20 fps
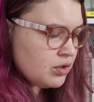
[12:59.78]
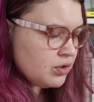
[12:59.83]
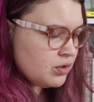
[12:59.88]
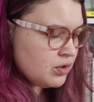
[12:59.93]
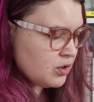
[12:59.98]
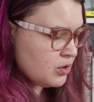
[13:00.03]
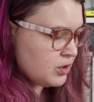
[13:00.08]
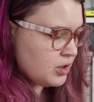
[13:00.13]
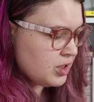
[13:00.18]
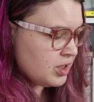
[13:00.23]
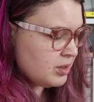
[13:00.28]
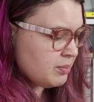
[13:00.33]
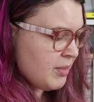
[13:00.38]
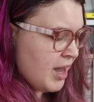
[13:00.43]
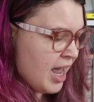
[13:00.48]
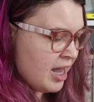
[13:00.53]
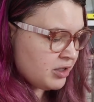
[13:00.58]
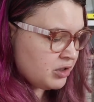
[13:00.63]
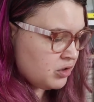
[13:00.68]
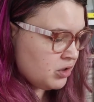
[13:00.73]
Zeus's
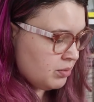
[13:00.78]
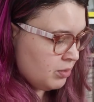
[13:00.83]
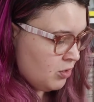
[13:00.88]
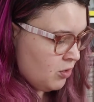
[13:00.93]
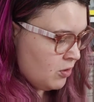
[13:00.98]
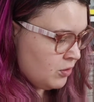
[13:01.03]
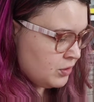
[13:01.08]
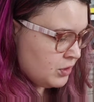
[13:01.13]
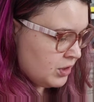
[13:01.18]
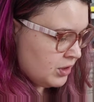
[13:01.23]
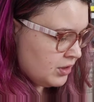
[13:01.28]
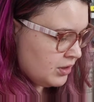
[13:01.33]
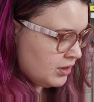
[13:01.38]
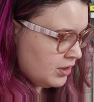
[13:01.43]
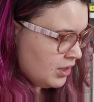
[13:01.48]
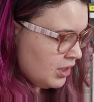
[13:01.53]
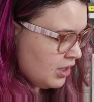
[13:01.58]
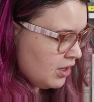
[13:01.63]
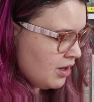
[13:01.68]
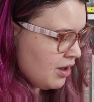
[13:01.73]
Master Bolt.
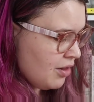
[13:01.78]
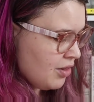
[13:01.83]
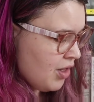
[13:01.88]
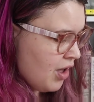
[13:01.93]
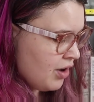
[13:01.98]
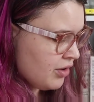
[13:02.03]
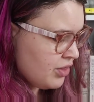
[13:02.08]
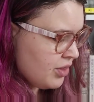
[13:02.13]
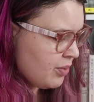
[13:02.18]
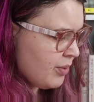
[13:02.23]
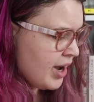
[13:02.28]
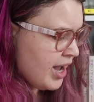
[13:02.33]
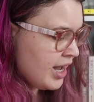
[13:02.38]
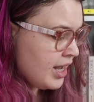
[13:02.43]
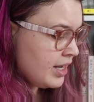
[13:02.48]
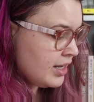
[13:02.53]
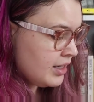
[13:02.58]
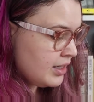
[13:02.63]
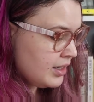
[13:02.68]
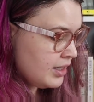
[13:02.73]
Along the
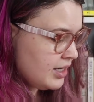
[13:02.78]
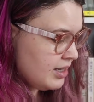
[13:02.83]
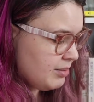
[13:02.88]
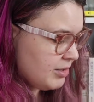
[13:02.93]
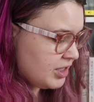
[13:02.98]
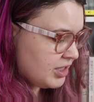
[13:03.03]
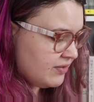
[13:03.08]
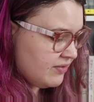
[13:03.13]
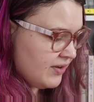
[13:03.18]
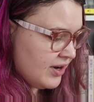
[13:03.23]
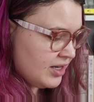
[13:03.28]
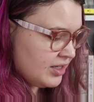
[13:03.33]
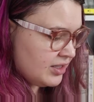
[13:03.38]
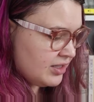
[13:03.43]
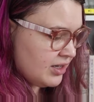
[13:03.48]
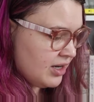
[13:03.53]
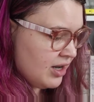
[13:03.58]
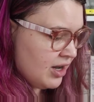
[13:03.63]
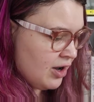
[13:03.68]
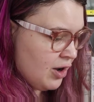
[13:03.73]
way, he must
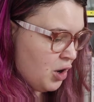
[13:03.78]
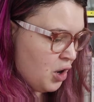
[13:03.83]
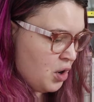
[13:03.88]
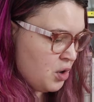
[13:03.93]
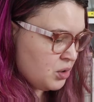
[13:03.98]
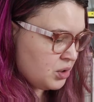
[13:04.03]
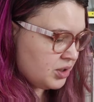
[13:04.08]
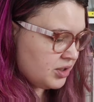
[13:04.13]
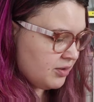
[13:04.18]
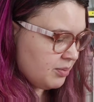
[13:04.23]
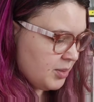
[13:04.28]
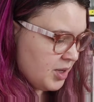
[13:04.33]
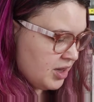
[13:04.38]
face a host of